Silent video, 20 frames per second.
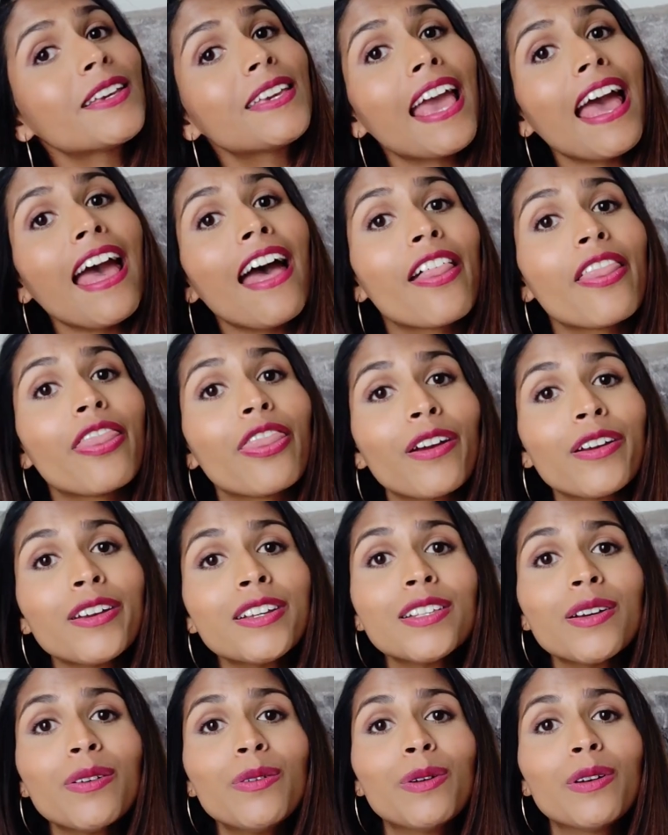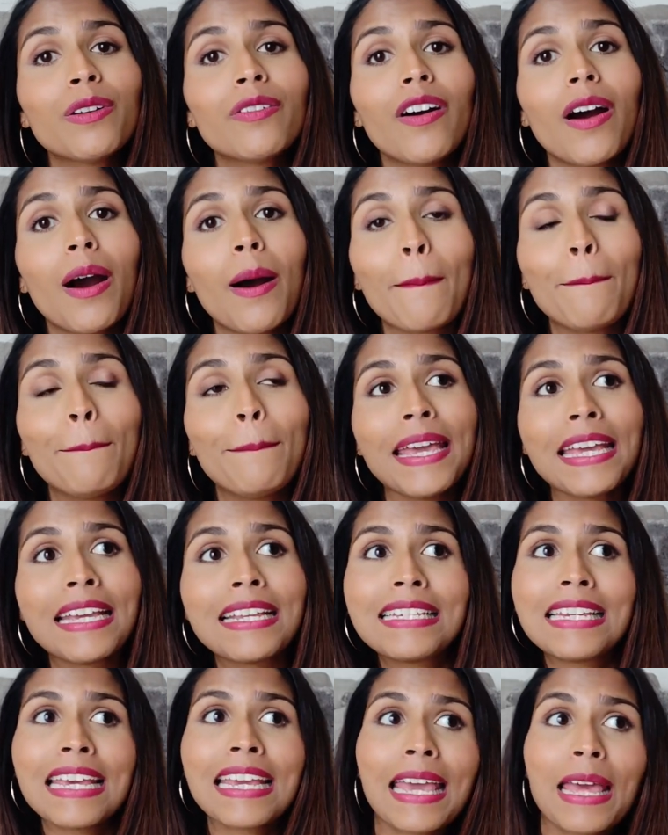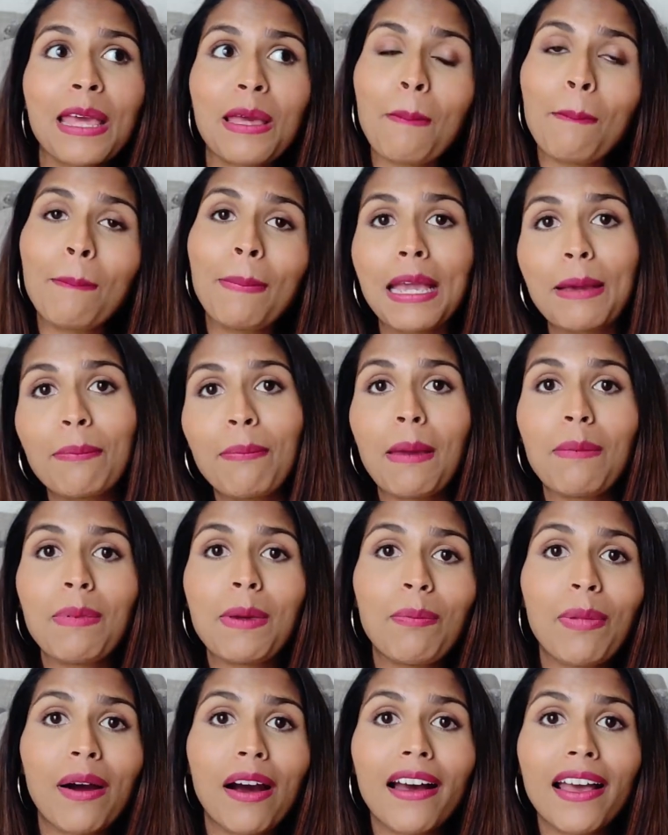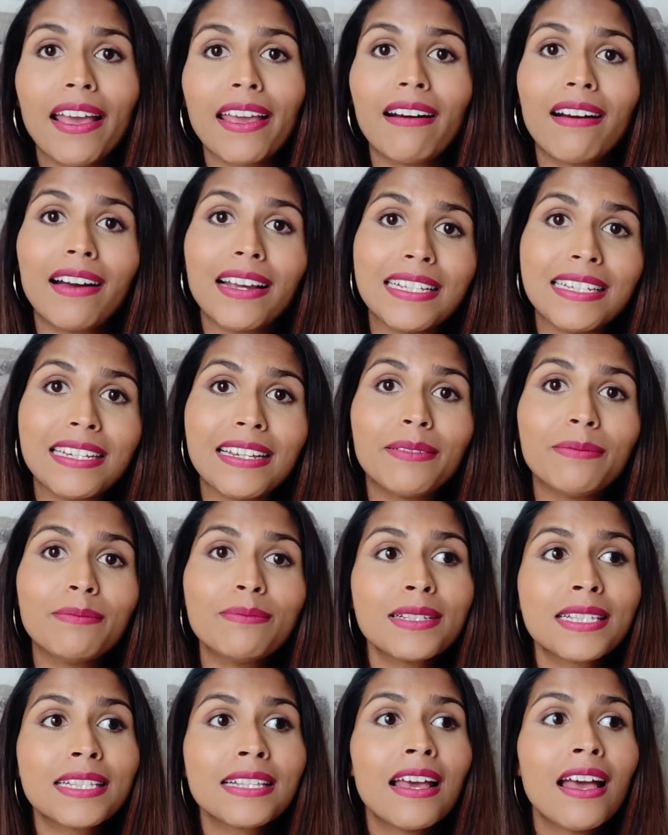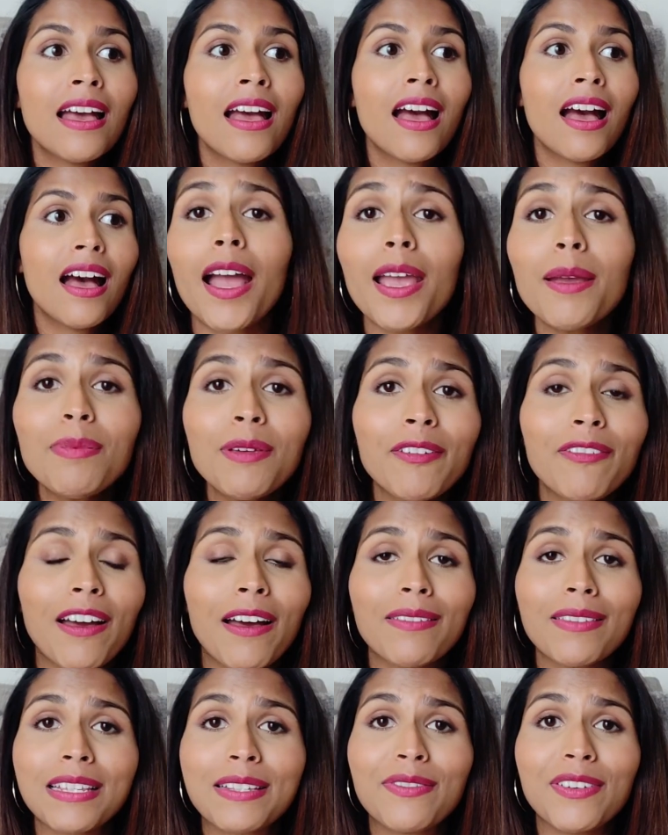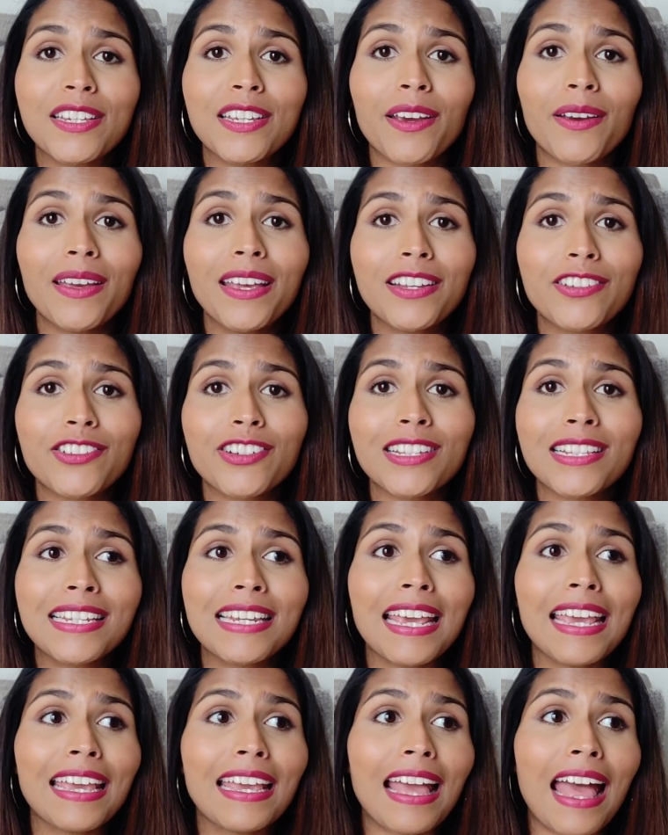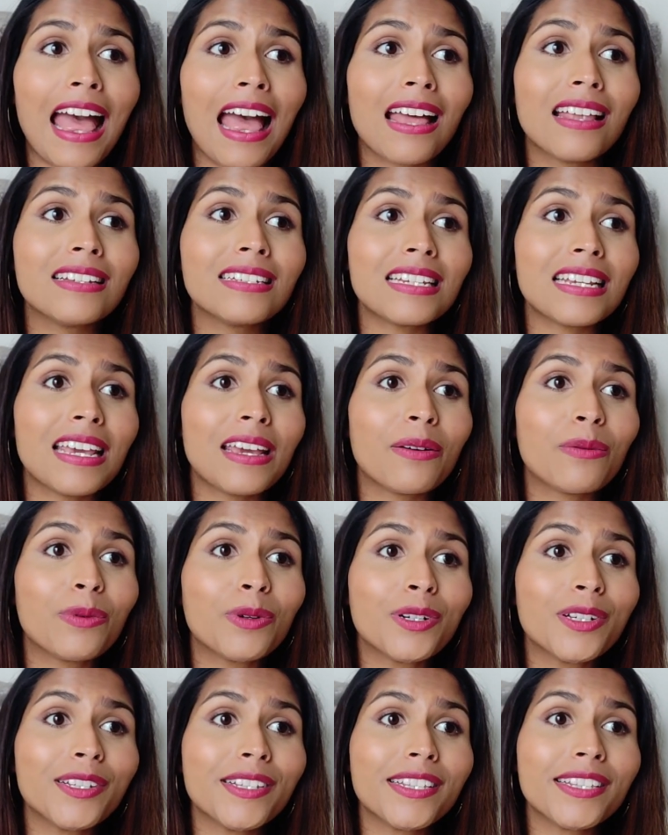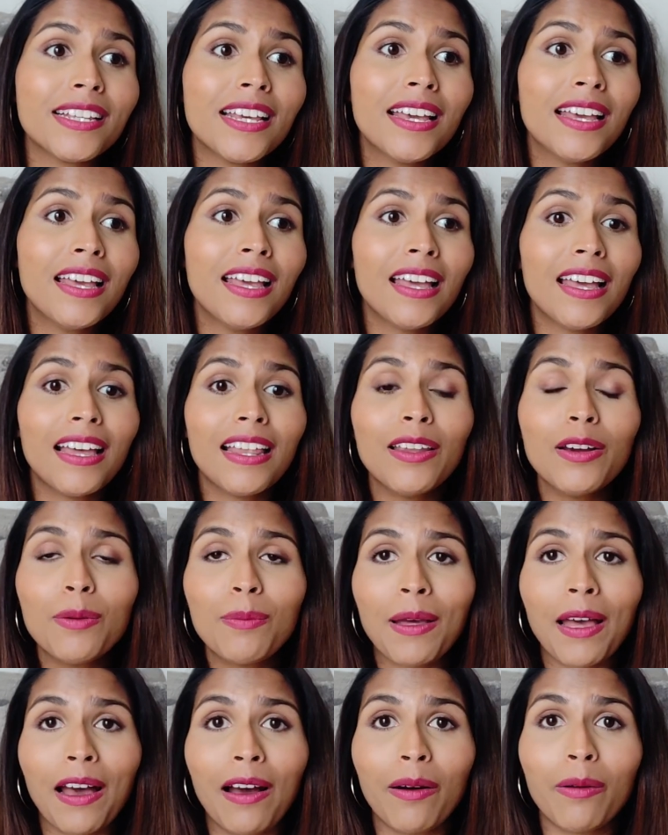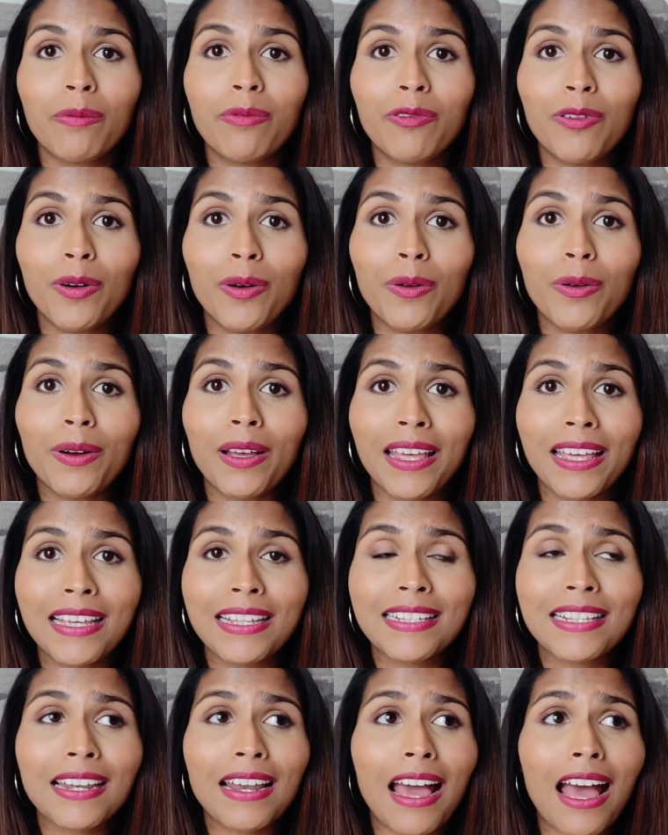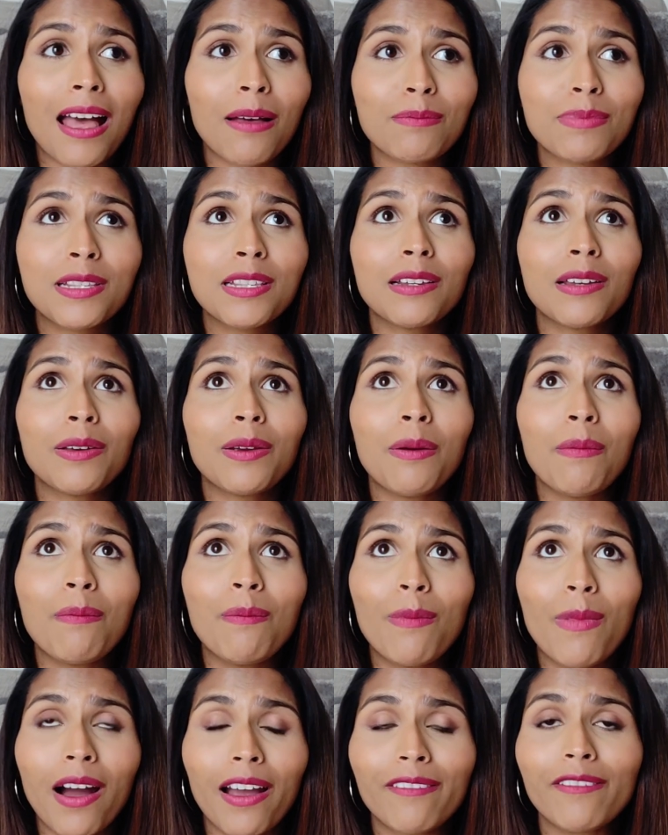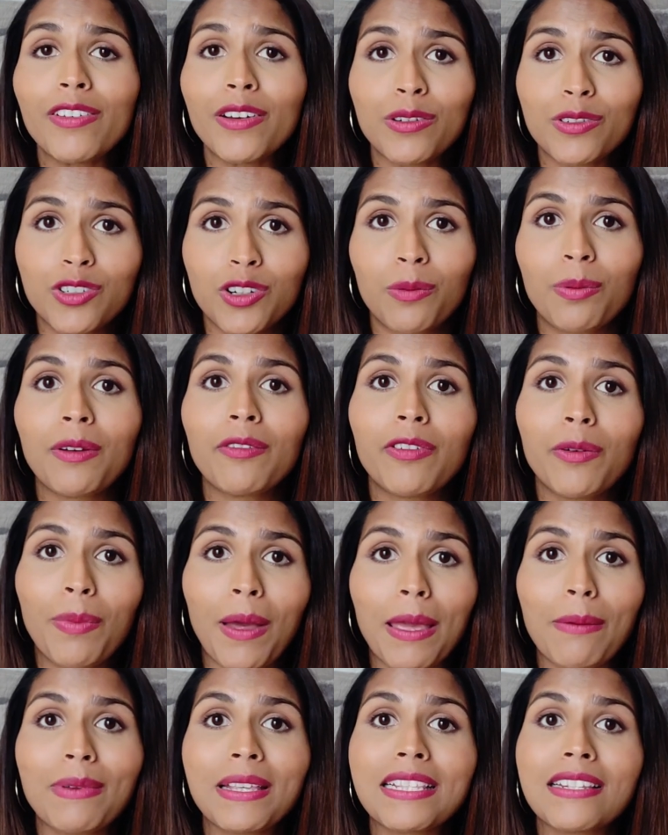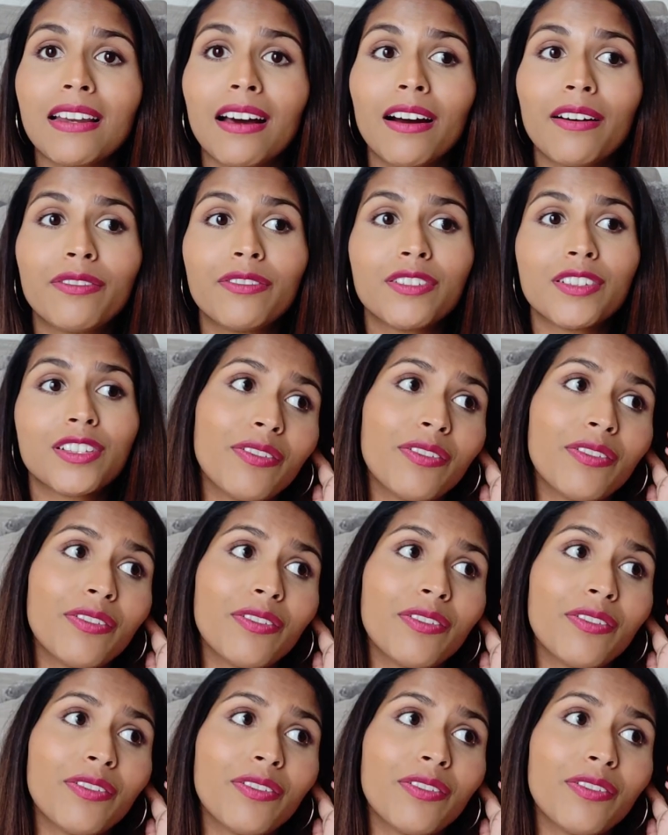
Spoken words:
So yeah, those are all of our big ticket, big baby buy items. I hope you found this video interesting and it was a little bit helpful. It is an absolute minefield shopping for baby stuff.